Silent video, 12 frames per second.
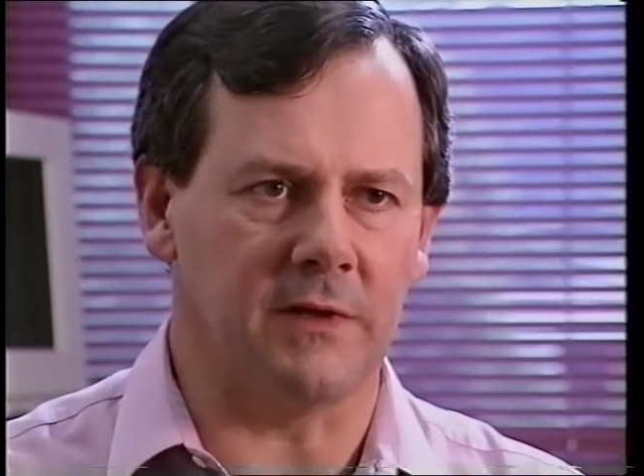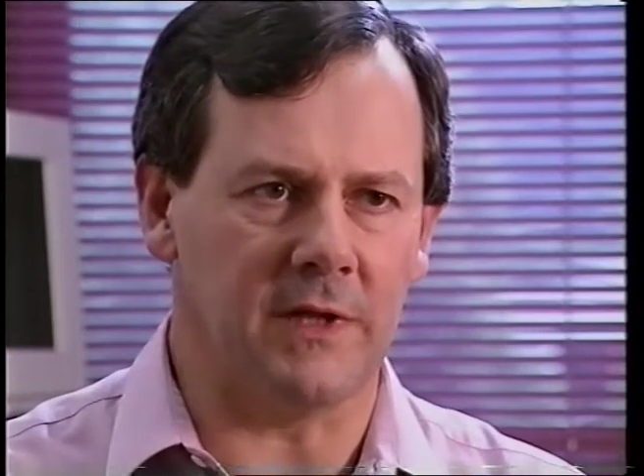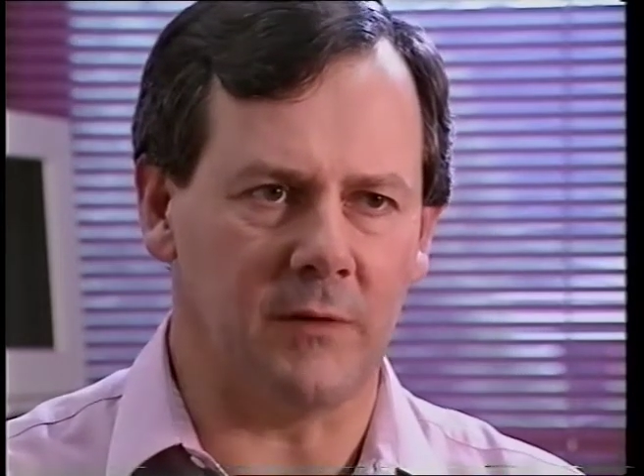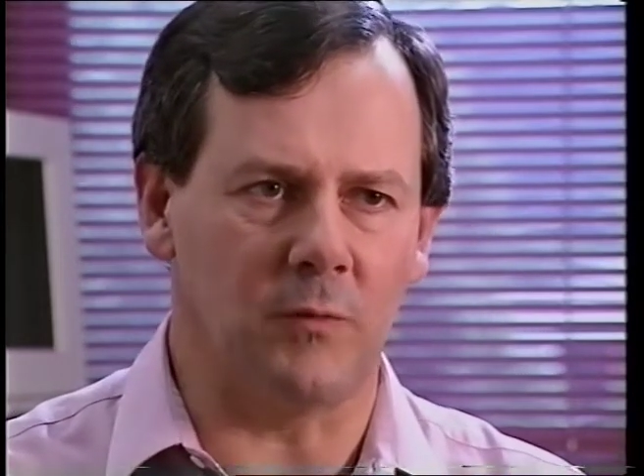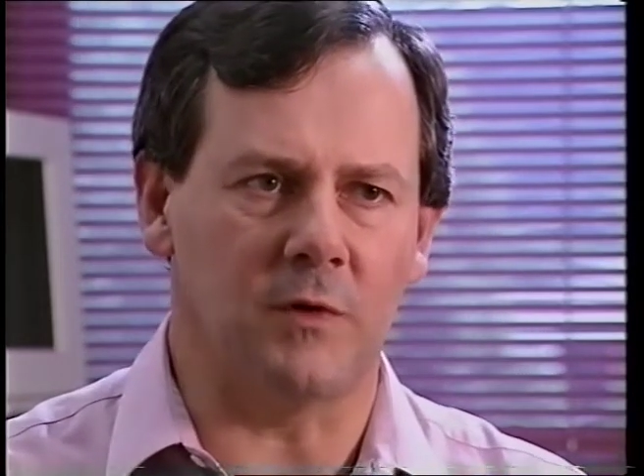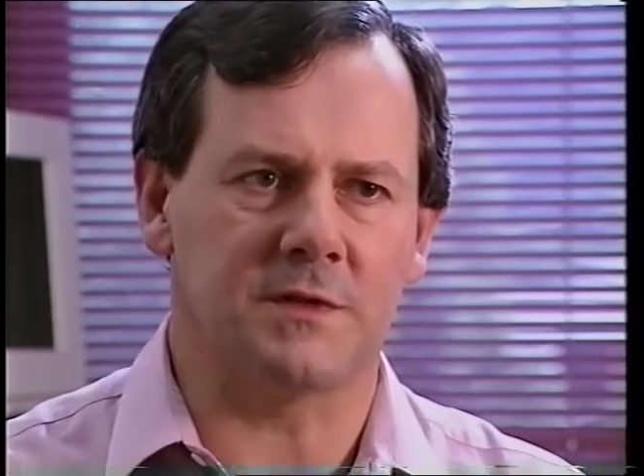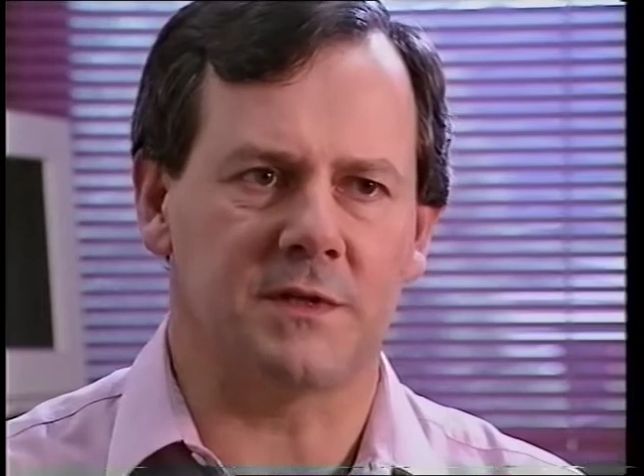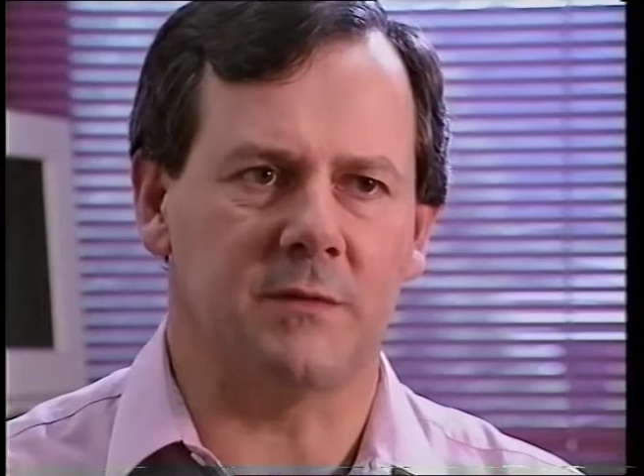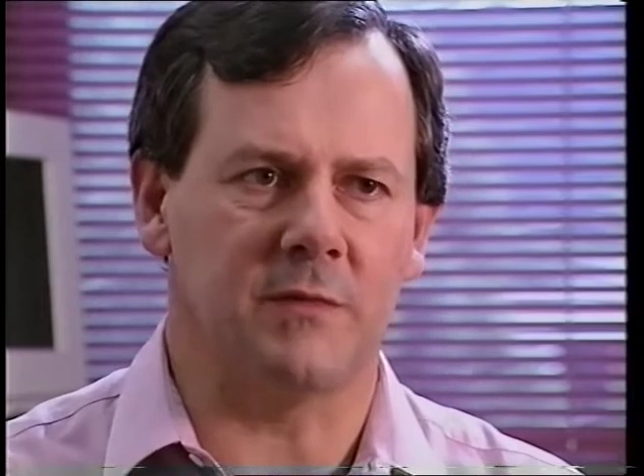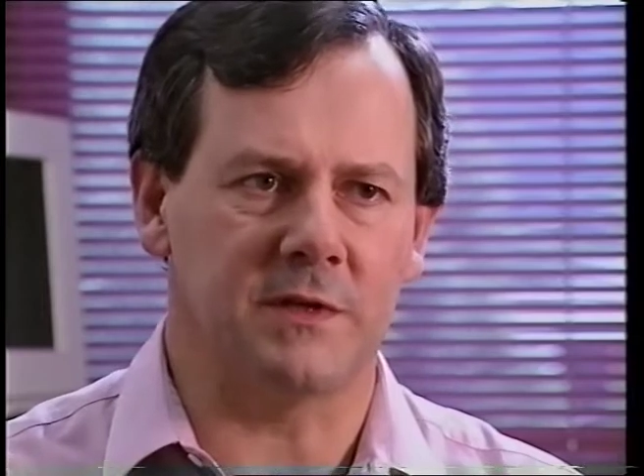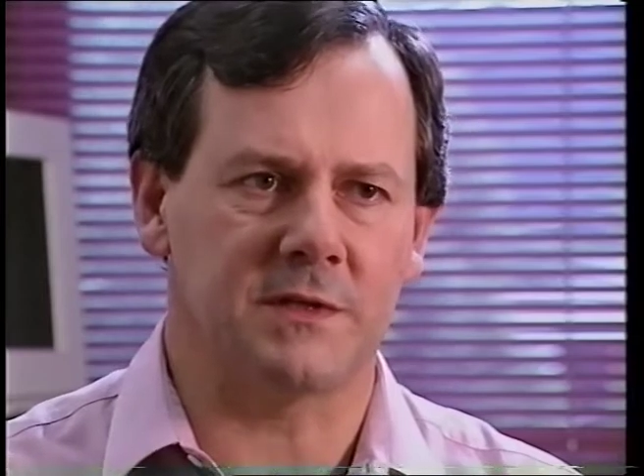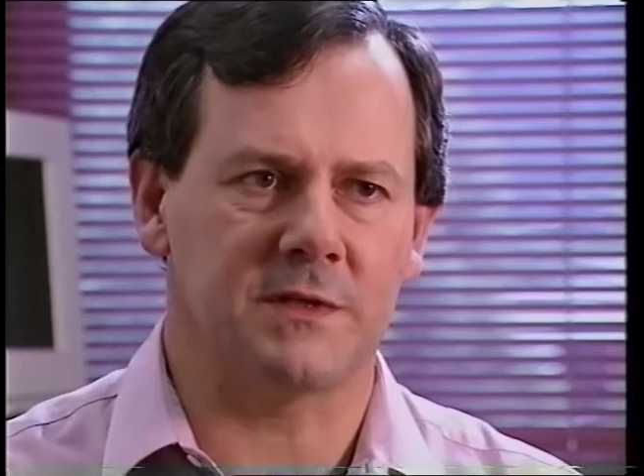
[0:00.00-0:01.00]
And that was
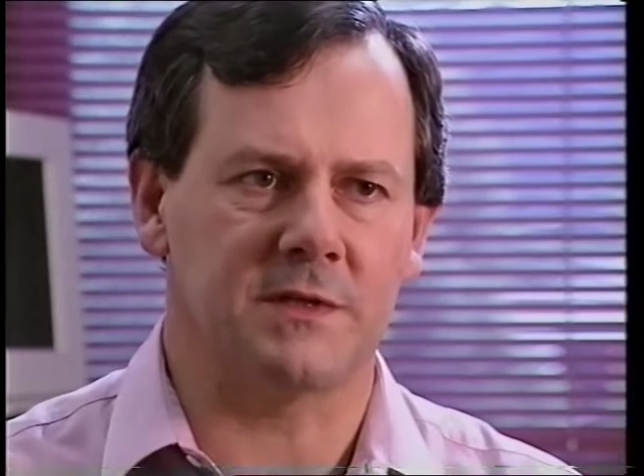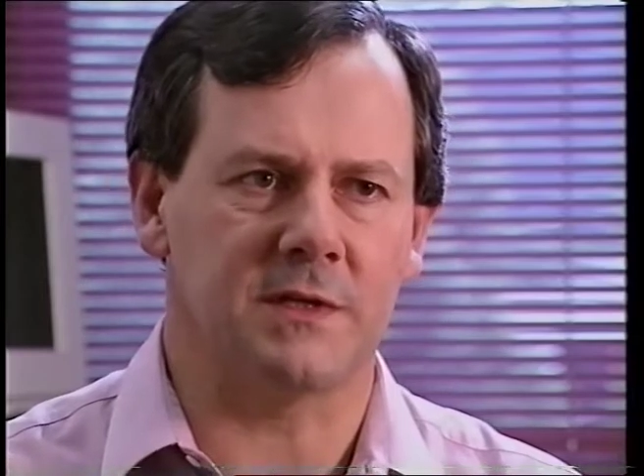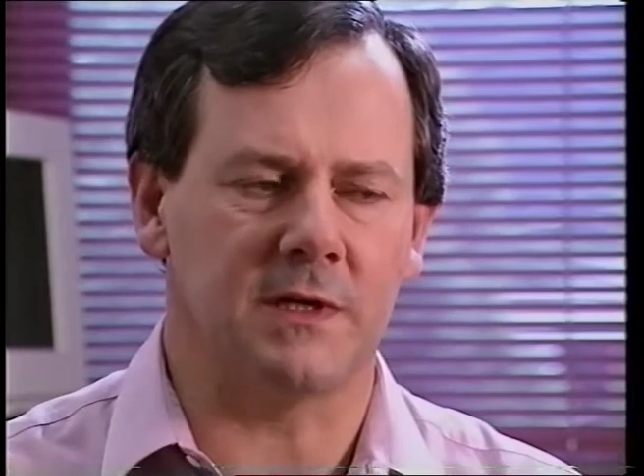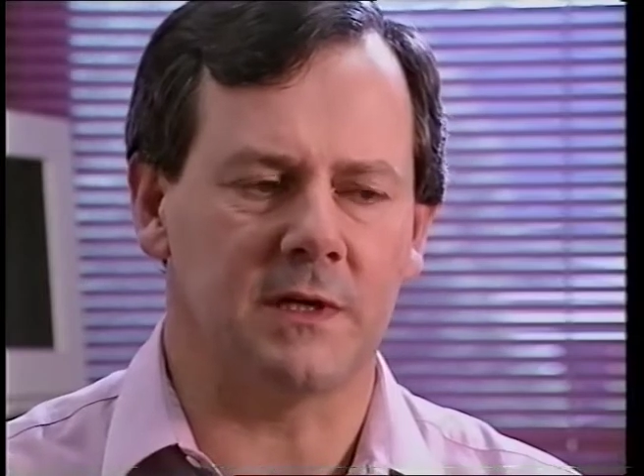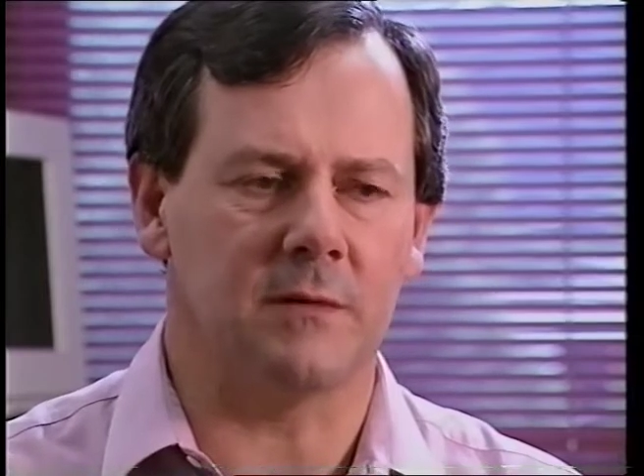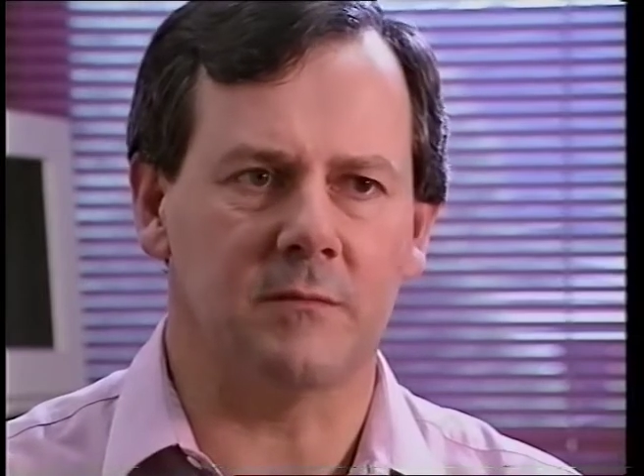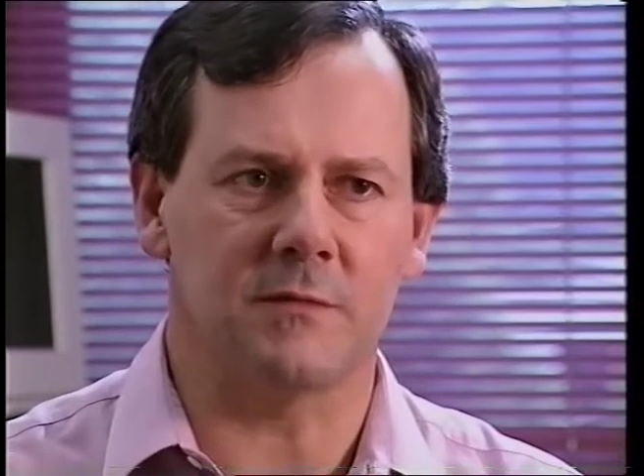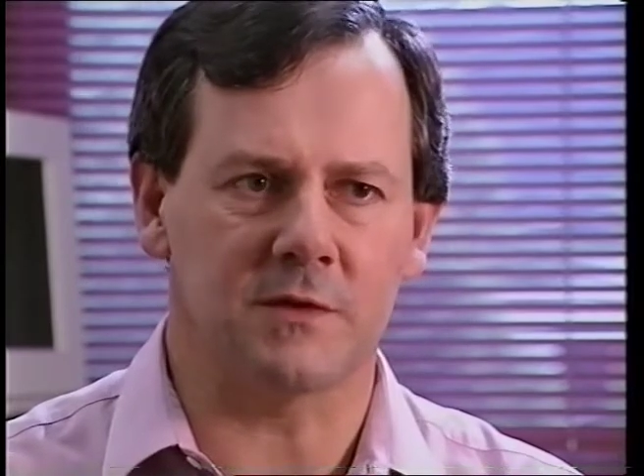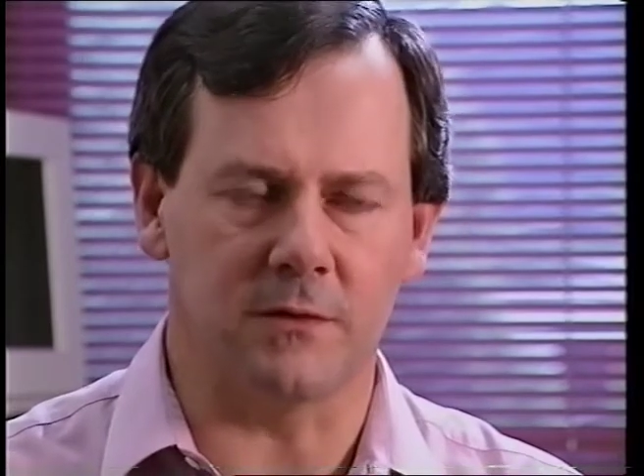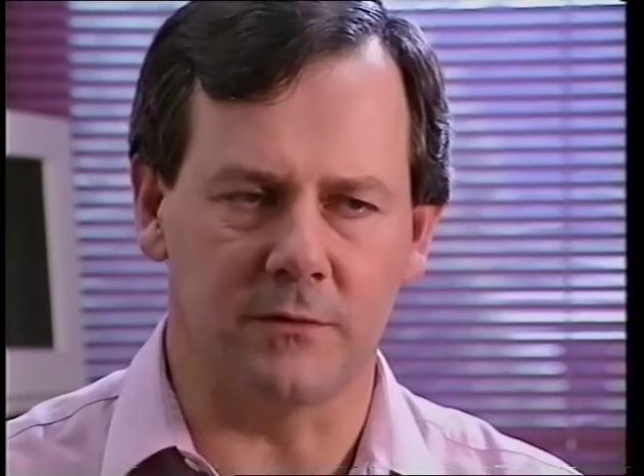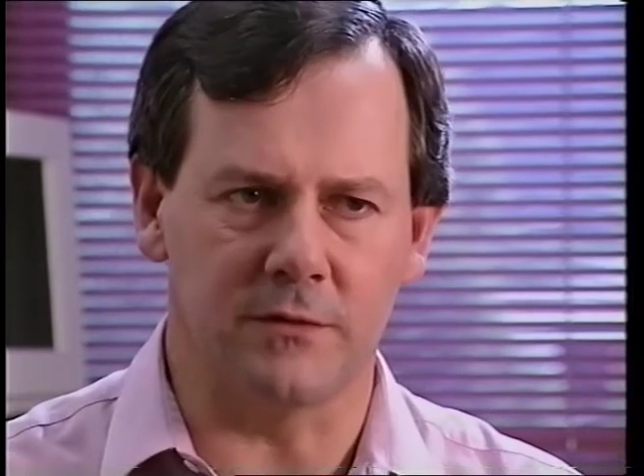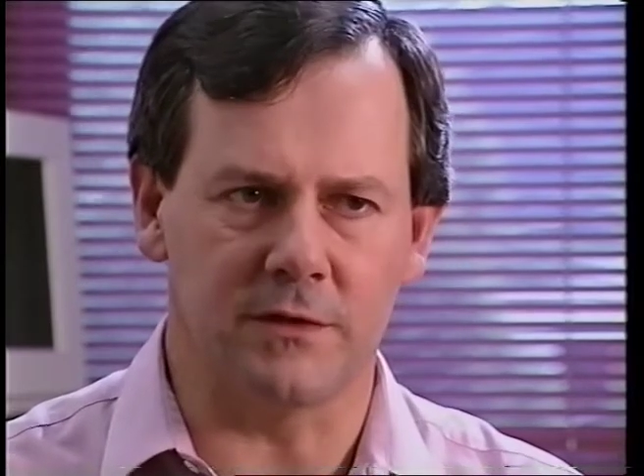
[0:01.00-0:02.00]
the best
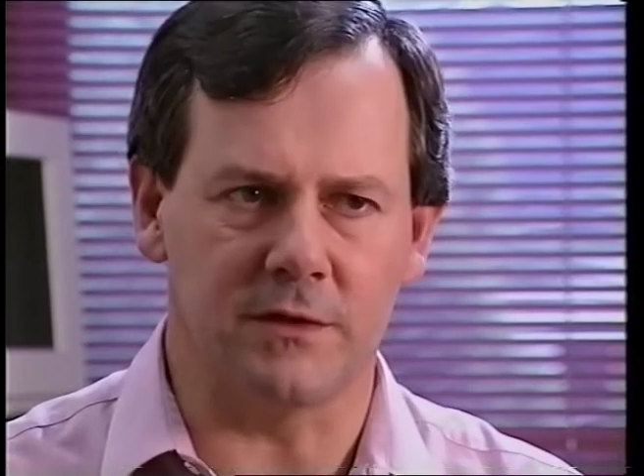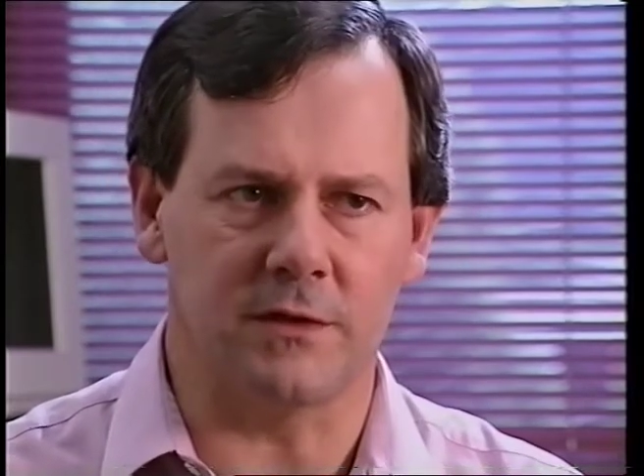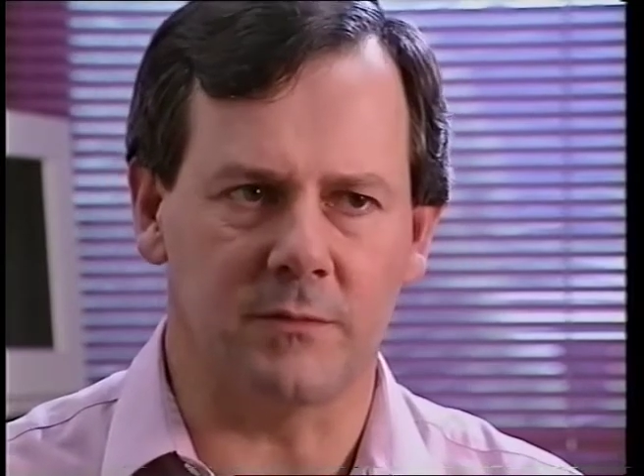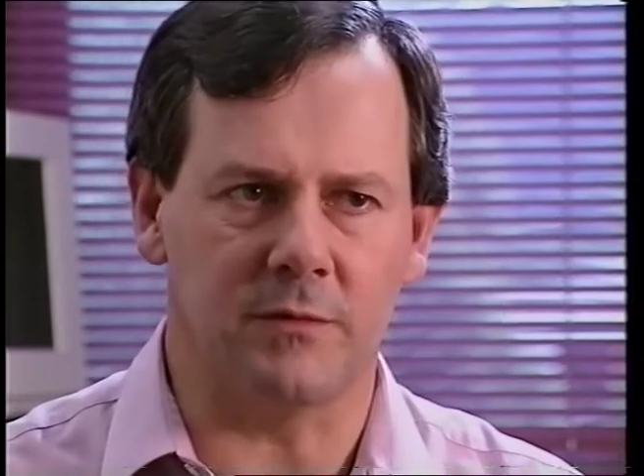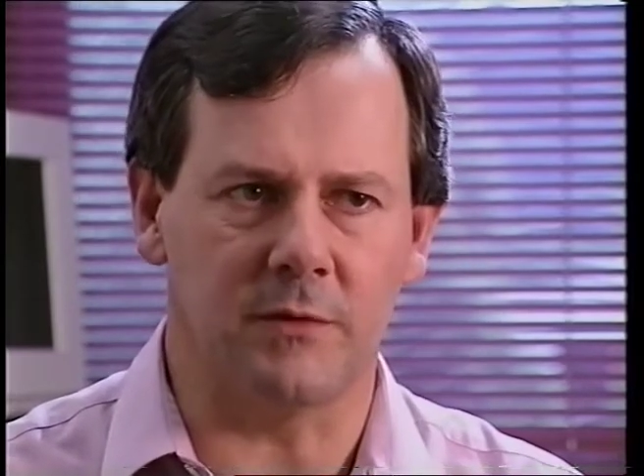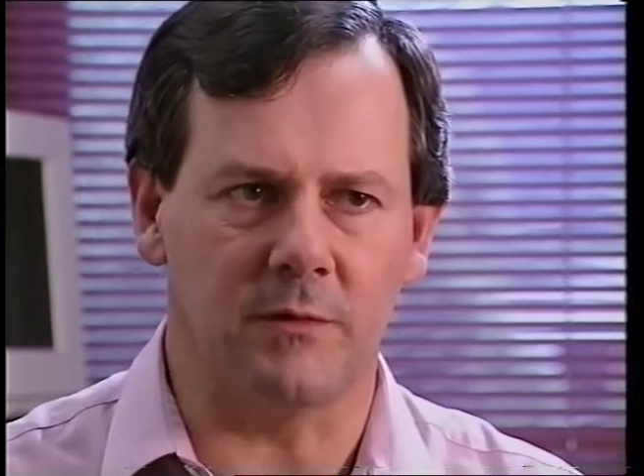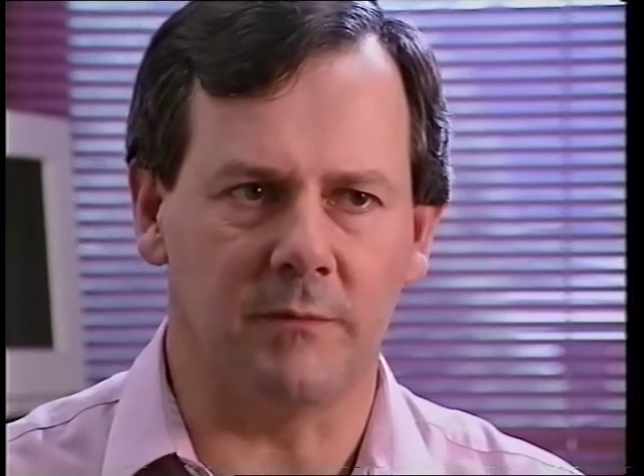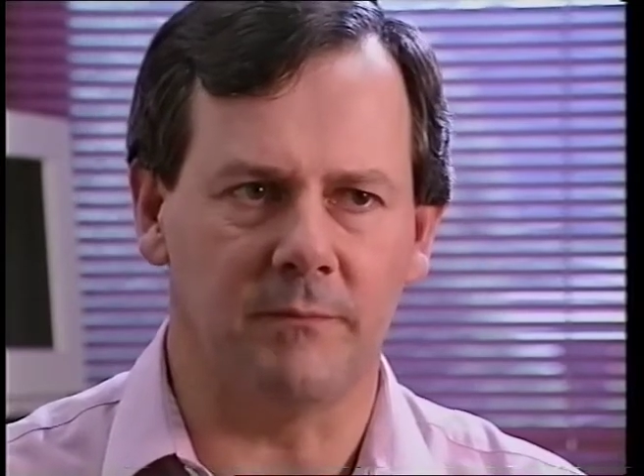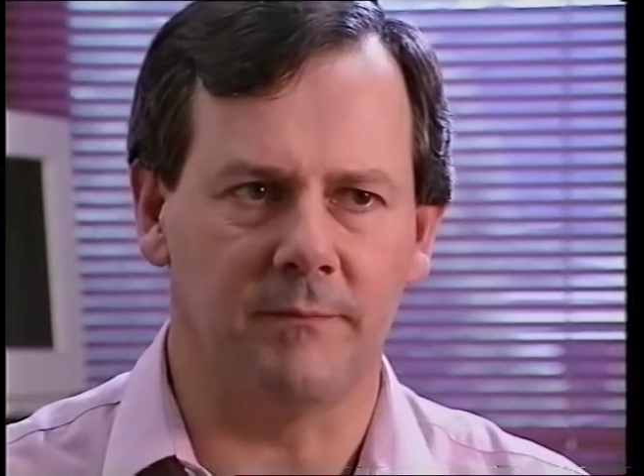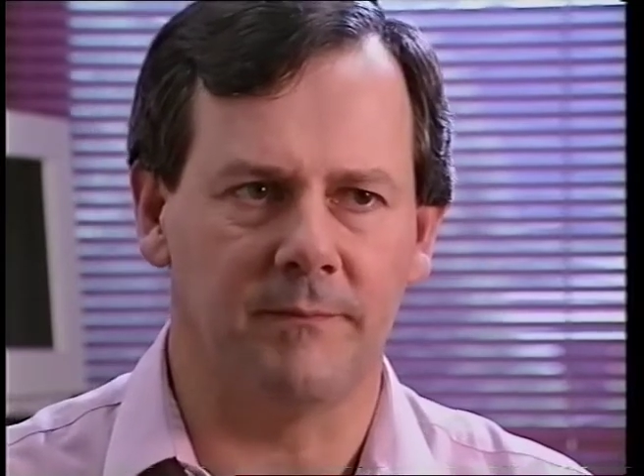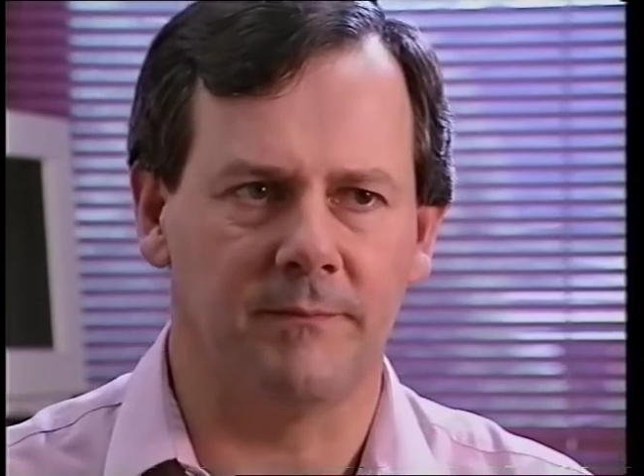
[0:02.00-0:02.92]
solution to the problem.